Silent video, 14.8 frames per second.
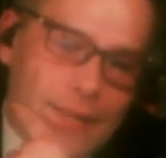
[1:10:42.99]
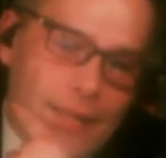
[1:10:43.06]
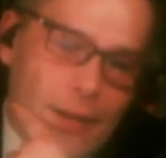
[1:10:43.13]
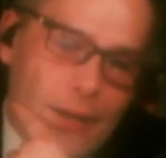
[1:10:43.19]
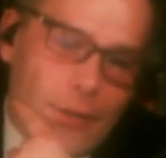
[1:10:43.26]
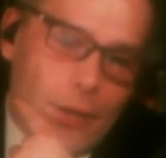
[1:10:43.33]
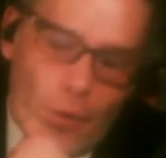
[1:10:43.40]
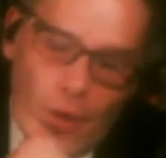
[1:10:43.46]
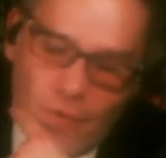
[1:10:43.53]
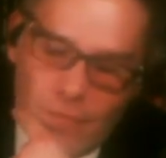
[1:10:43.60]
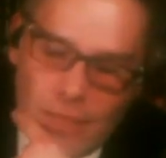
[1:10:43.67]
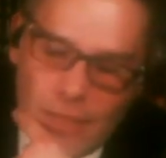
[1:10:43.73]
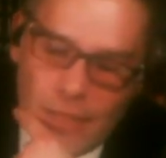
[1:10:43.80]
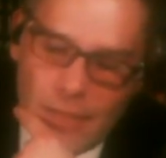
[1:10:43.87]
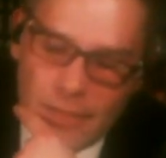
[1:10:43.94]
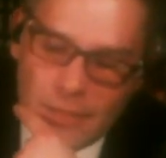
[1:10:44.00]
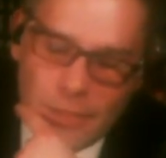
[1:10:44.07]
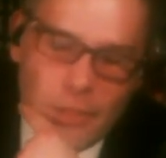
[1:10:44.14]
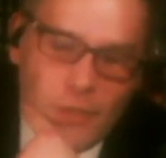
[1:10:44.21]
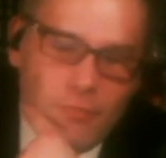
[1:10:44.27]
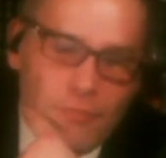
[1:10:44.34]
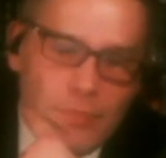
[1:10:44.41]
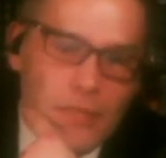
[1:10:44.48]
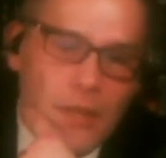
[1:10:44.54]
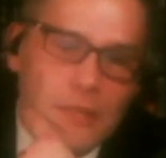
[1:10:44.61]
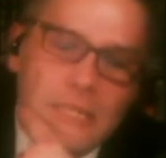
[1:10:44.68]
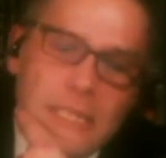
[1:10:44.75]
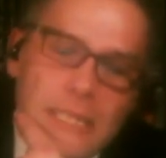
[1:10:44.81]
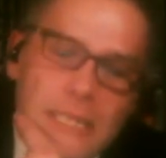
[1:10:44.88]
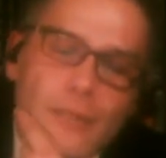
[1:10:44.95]
that I know I've been asked and you've been
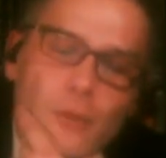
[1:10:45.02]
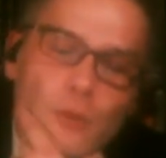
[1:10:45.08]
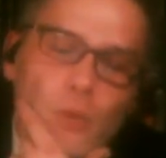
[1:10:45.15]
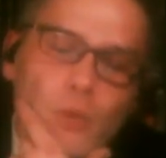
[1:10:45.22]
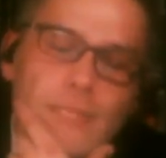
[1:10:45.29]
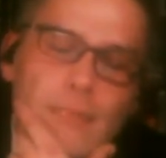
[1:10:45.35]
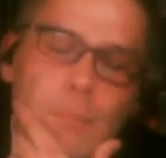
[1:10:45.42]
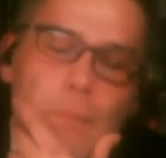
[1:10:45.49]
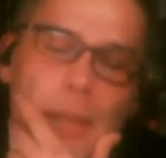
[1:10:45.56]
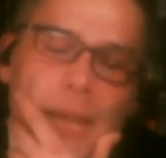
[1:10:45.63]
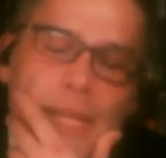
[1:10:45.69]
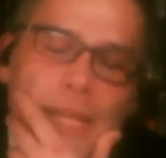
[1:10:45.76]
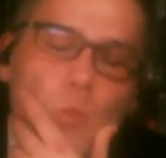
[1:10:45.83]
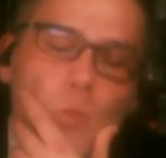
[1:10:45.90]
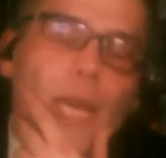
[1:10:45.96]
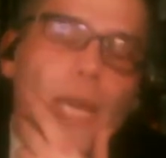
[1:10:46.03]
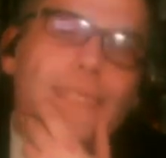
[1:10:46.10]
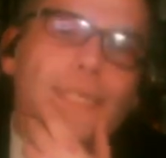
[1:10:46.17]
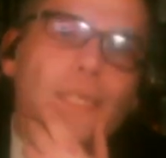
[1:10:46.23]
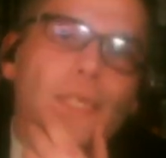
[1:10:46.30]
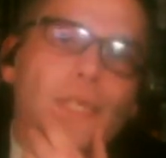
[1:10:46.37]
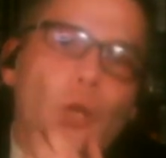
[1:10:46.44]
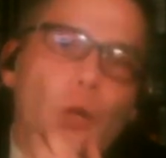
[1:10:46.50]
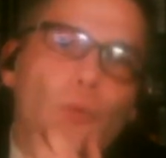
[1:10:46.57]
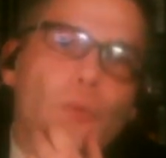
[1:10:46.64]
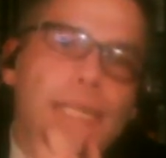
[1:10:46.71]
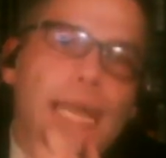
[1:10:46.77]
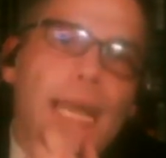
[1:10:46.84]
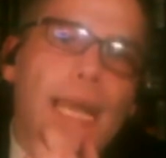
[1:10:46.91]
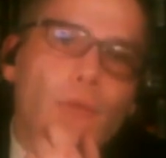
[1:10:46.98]
asked, and that's what's the best way to note
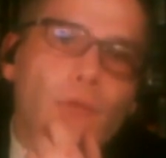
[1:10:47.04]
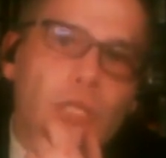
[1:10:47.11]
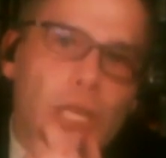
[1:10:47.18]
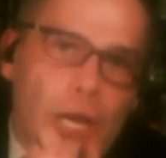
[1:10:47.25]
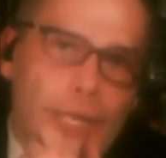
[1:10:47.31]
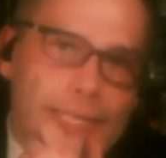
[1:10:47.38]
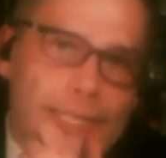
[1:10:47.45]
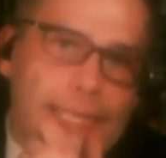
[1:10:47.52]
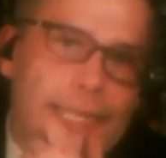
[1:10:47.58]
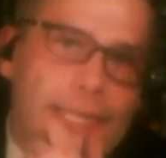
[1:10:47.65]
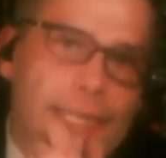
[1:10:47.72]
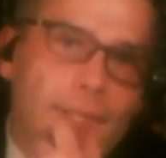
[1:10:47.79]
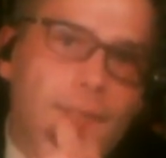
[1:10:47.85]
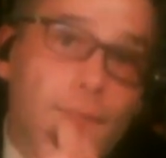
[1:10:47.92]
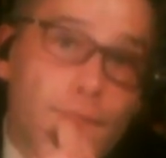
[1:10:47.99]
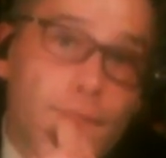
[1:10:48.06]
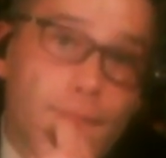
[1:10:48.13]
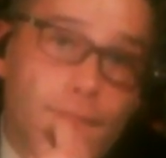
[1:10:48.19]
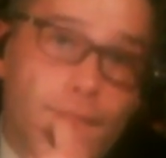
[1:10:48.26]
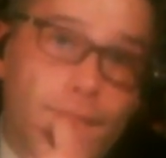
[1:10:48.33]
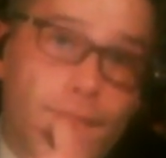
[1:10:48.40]
down your ideas.